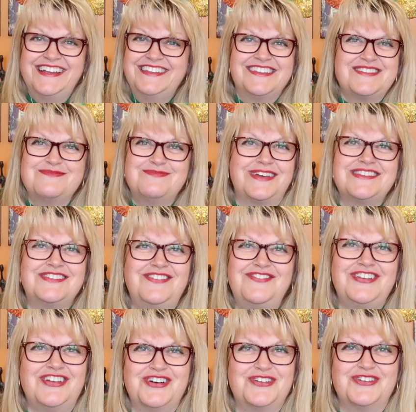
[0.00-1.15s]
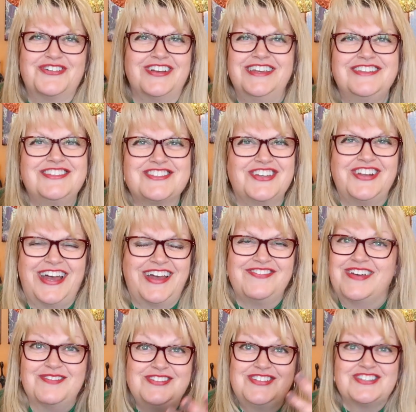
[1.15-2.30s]
doesn't matter if you're not hungry. You just got to have
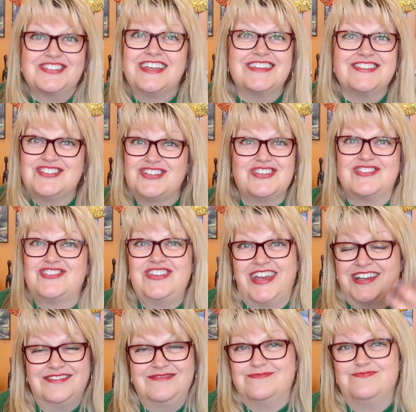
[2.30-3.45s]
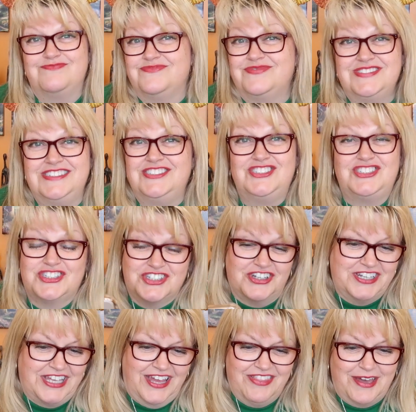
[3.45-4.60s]
that. Just got
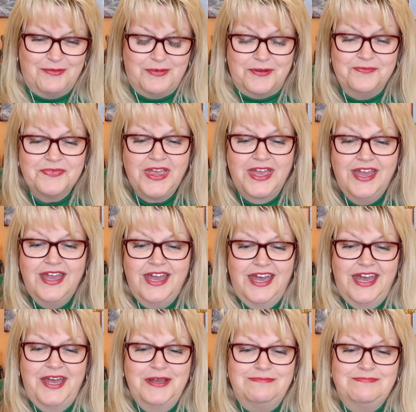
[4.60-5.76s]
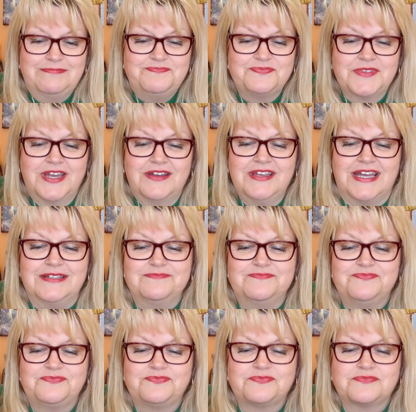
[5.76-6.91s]
to get that one. Okay.
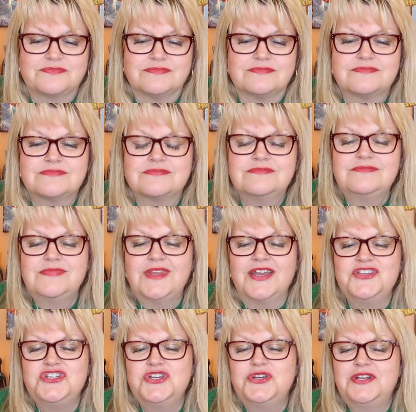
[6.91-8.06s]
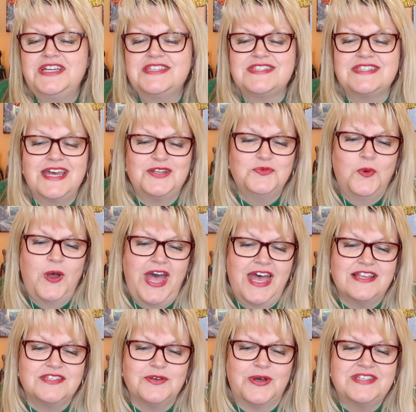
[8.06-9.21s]
Julia said,
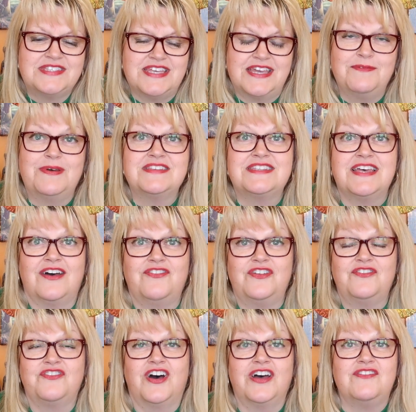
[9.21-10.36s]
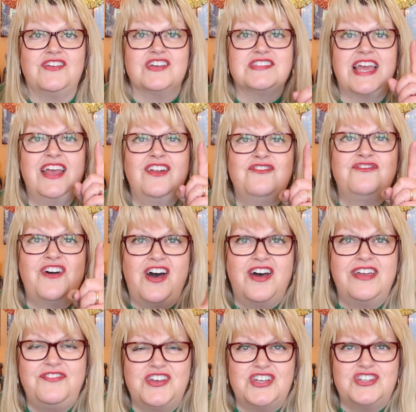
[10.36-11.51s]
where do I see myself in 5 years? In
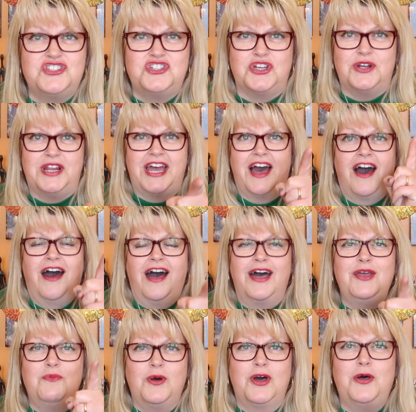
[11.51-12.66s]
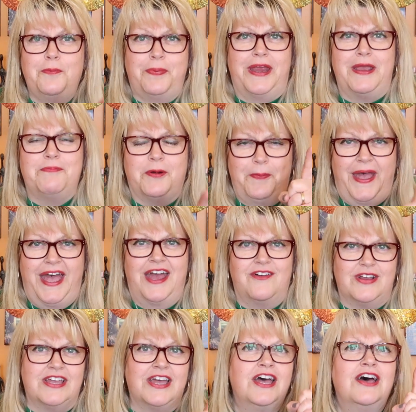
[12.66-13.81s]
5 years, Julia, I will be preparing